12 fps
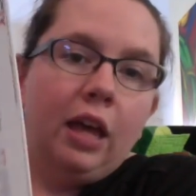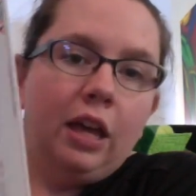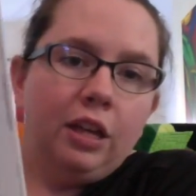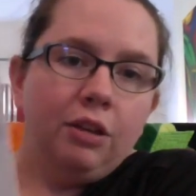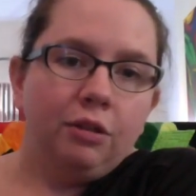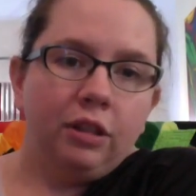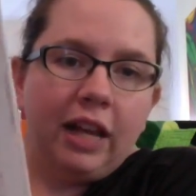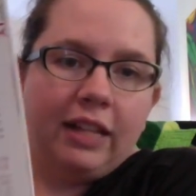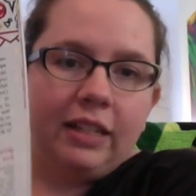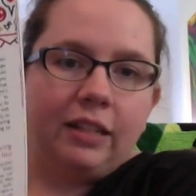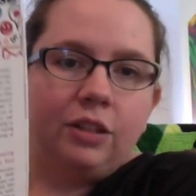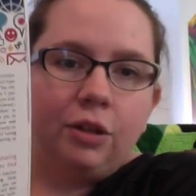
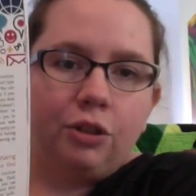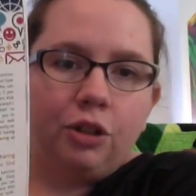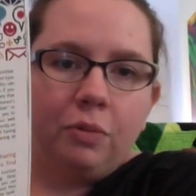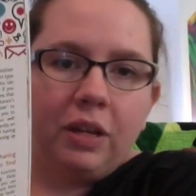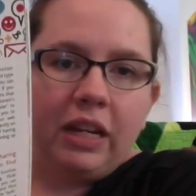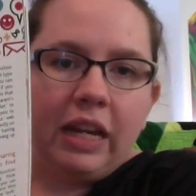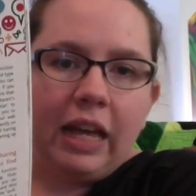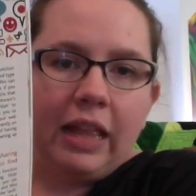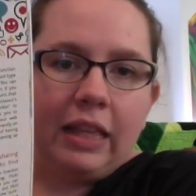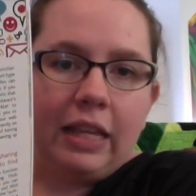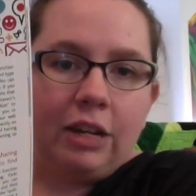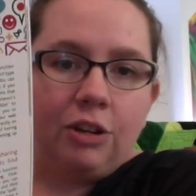utilizing social media and
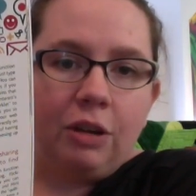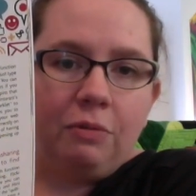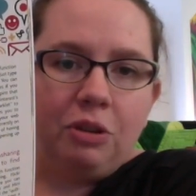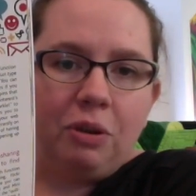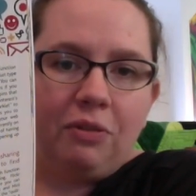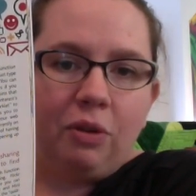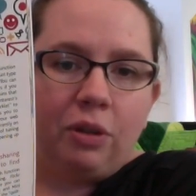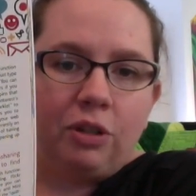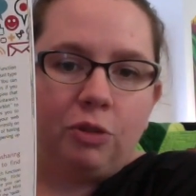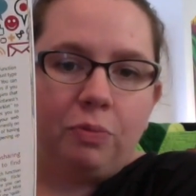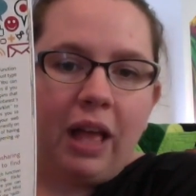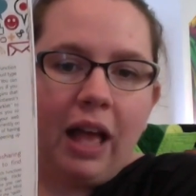the internet when you have
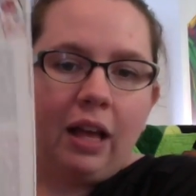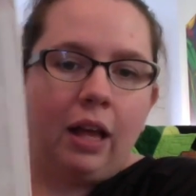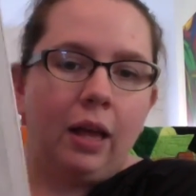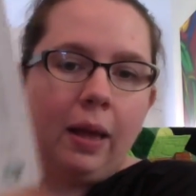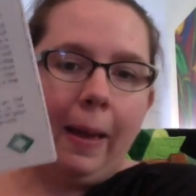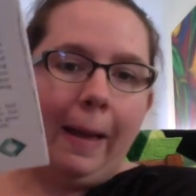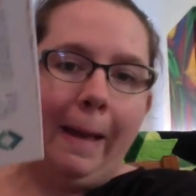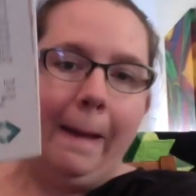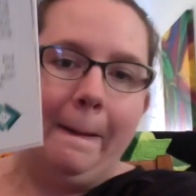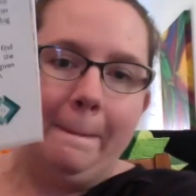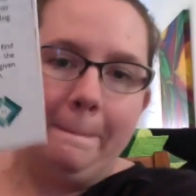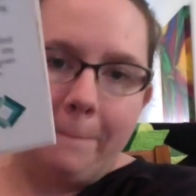quilter's block.
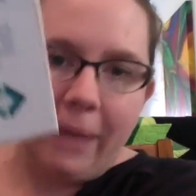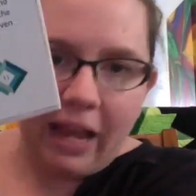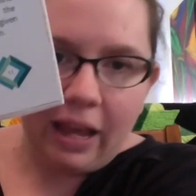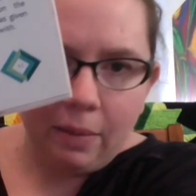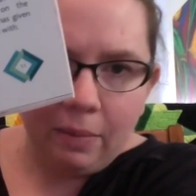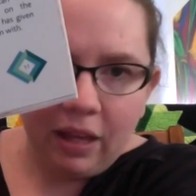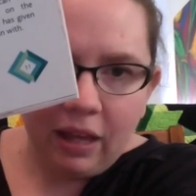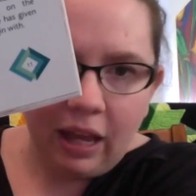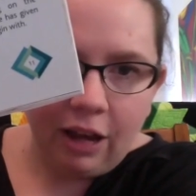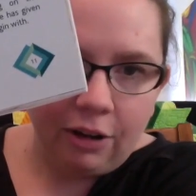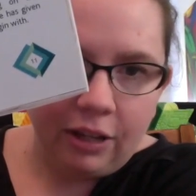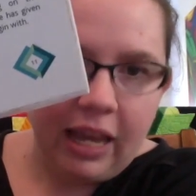Bam,
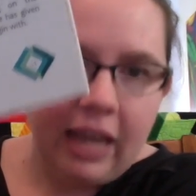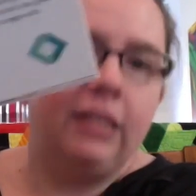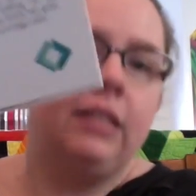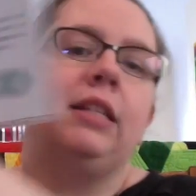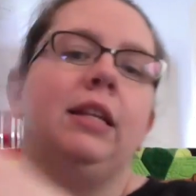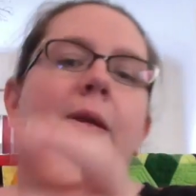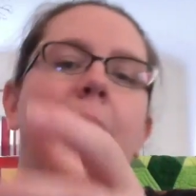Erin Case.